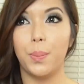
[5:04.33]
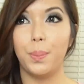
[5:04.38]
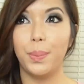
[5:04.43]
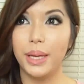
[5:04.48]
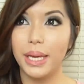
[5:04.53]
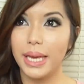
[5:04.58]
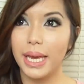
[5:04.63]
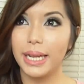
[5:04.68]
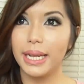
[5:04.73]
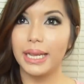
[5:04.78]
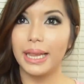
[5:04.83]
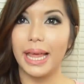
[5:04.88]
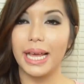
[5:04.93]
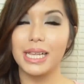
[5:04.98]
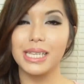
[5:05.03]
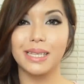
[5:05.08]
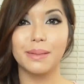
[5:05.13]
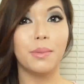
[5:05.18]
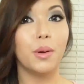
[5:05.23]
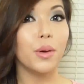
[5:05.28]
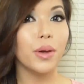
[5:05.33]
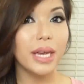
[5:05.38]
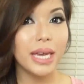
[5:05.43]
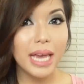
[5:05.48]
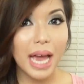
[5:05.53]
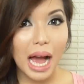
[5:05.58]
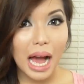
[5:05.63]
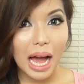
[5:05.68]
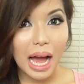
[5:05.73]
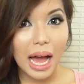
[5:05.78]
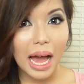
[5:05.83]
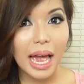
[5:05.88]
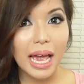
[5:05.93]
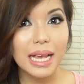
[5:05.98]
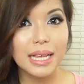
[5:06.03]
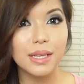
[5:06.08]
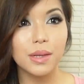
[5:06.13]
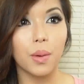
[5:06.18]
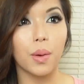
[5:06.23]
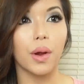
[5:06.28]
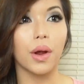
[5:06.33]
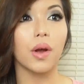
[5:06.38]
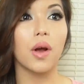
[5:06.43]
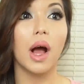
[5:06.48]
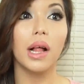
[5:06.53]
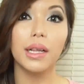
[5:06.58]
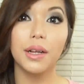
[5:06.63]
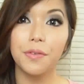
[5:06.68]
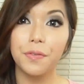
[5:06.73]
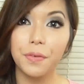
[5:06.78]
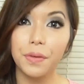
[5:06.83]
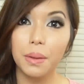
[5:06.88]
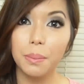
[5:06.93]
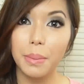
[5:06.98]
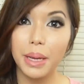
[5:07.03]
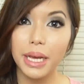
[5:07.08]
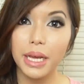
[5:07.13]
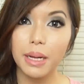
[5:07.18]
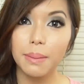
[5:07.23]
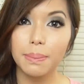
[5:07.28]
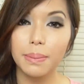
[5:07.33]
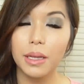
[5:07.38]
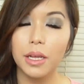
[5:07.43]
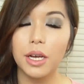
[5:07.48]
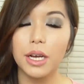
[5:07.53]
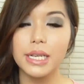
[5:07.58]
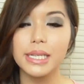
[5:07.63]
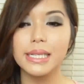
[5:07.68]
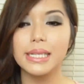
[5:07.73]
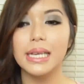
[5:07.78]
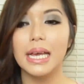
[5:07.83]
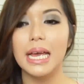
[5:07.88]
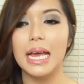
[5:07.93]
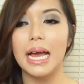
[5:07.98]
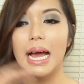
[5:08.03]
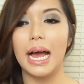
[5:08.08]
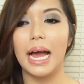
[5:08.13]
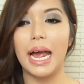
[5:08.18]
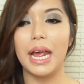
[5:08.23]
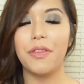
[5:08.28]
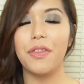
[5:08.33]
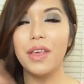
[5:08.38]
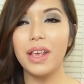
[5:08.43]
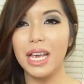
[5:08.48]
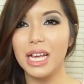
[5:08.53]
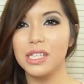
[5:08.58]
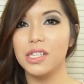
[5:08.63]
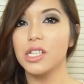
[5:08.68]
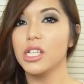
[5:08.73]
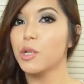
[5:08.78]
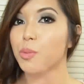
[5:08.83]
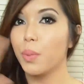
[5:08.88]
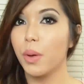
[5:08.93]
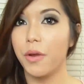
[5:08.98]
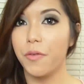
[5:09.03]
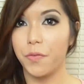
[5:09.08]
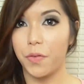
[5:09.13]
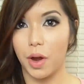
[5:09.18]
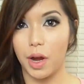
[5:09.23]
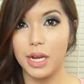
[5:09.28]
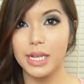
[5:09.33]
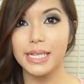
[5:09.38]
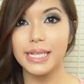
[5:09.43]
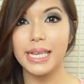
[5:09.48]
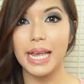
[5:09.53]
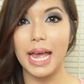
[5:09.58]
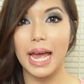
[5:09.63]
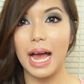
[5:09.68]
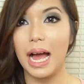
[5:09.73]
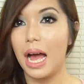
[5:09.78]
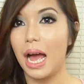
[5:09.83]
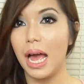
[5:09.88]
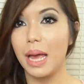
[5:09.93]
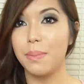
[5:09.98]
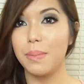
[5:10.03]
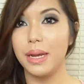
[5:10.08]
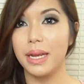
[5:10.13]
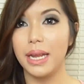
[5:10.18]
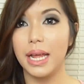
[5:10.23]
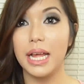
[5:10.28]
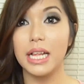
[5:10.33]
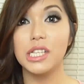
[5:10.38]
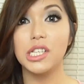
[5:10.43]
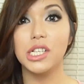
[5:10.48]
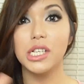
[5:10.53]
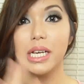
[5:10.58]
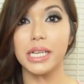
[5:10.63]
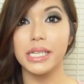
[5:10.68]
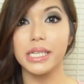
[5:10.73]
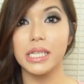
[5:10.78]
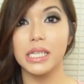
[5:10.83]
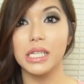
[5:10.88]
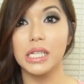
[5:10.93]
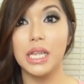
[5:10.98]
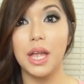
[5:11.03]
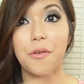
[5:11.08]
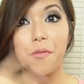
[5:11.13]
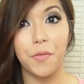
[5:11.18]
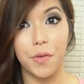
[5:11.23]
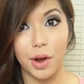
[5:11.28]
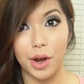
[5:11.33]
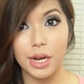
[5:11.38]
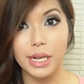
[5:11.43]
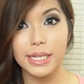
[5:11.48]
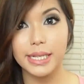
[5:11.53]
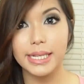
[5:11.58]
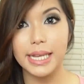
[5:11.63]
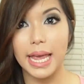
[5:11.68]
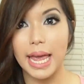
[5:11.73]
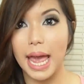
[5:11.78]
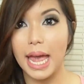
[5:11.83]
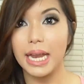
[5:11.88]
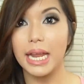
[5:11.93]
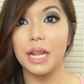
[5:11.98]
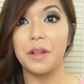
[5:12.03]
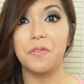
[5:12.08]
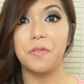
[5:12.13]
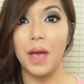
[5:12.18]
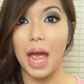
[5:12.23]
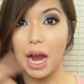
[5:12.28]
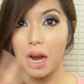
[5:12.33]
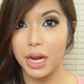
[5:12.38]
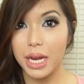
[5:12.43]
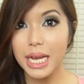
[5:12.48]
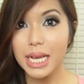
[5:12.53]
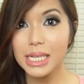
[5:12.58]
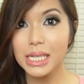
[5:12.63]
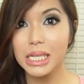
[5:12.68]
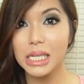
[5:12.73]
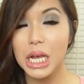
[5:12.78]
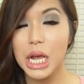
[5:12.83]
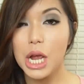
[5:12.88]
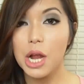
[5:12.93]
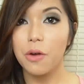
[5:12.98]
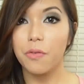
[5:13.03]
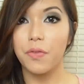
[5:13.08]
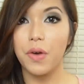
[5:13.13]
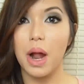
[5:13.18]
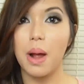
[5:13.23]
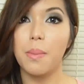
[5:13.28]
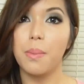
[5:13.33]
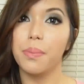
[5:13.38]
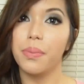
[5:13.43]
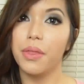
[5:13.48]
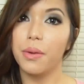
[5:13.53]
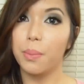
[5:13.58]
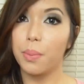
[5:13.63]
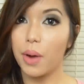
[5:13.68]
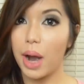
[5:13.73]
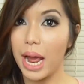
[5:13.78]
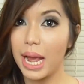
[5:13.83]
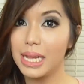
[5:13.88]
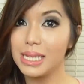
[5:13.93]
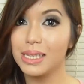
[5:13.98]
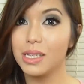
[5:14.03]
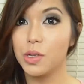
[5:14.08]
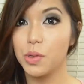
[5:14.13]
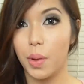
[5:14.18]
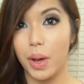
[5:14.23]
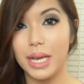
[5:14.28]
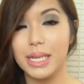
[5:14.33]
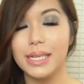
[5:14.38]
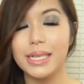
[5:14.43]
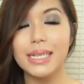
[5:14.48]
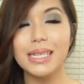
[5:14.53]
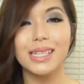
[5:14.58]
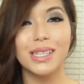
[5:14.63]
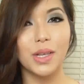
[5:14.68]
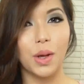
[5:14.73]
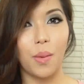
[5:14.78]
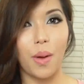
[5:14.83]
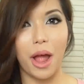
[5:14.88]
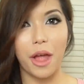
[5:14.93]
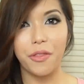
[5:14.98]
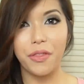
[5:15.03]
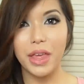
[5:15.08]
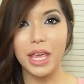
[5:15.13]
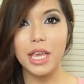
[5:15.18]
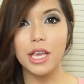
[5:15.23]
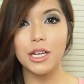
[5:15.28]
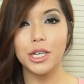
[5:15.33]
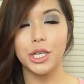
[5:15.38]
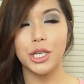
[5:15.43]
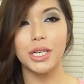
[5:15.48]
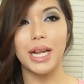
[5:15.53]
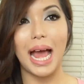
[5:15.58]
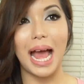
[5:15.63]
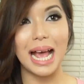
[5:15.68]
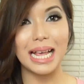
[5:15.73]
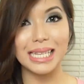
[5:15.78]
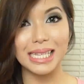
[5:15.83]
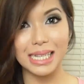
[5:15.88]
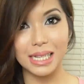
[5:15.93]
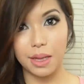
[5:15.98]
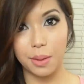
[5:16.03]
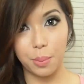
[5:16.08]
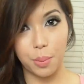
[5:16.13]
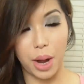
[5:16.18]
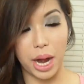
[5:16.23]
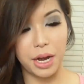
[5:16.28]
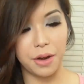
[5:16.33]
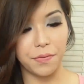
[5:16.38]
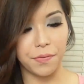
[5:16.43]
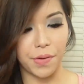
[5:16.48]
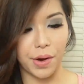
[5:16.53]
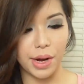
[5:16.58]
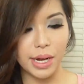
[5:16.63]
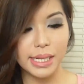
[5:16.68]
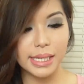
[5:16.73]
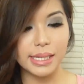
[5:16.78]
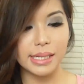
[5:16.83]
be it like smoky eyes or colorful makeup looks, I think it just it just differs and it varies from the bride's choices. So I think you should ask the bride first.